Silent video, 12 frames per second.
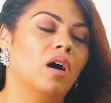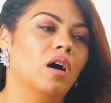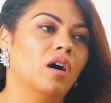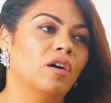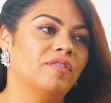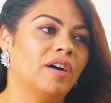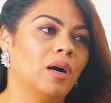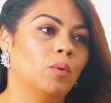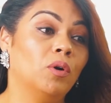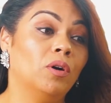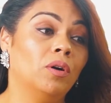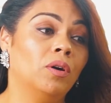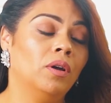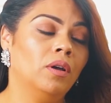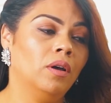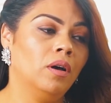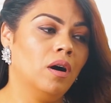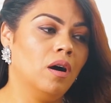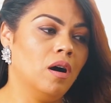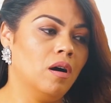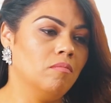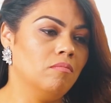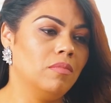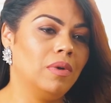of our
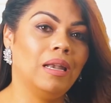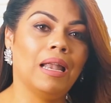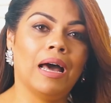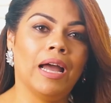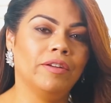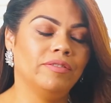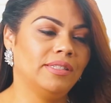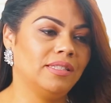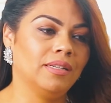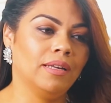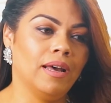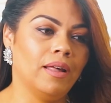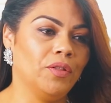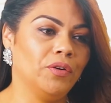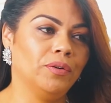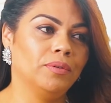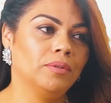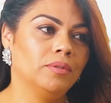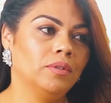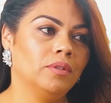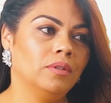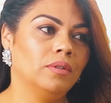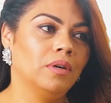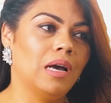lives together.
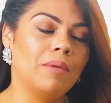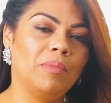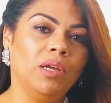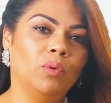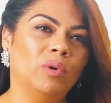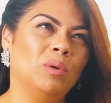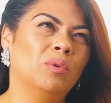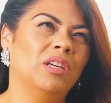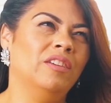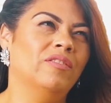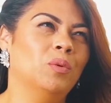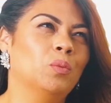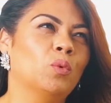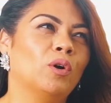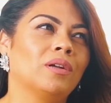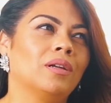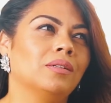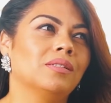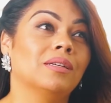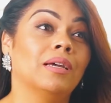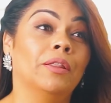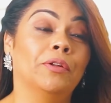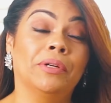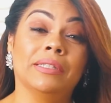I mean, we were even working
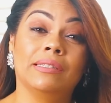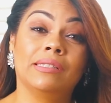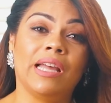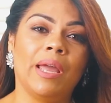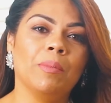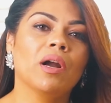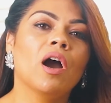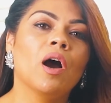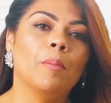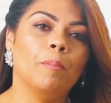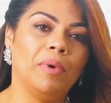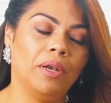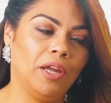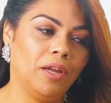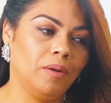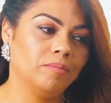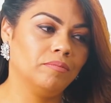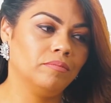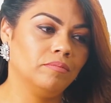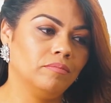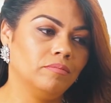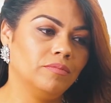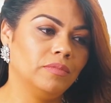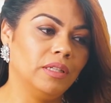together in the same company,
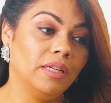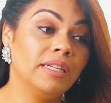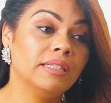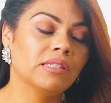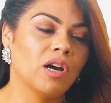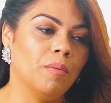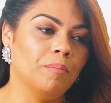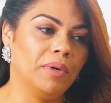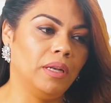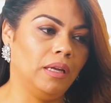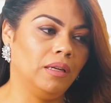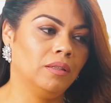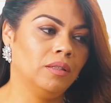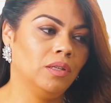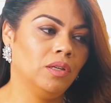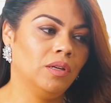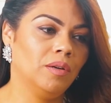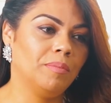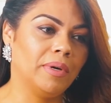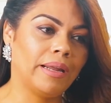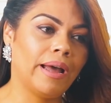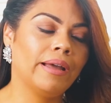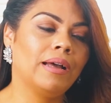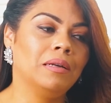in his company, but
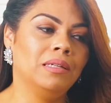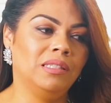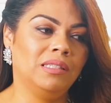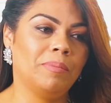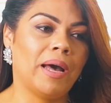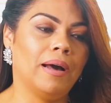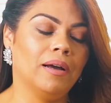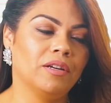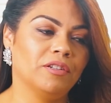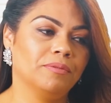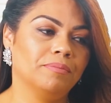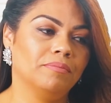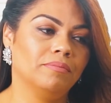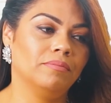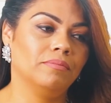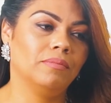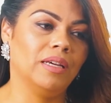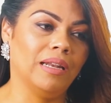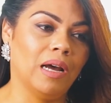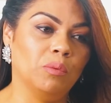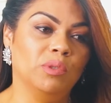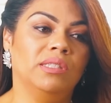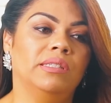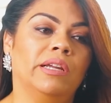I had his back and I
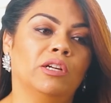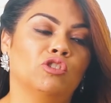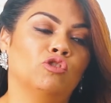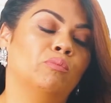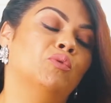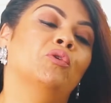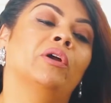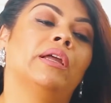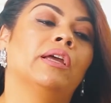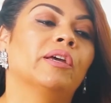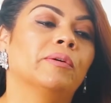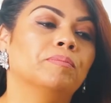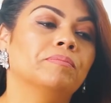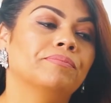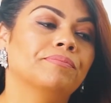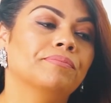was there supporting him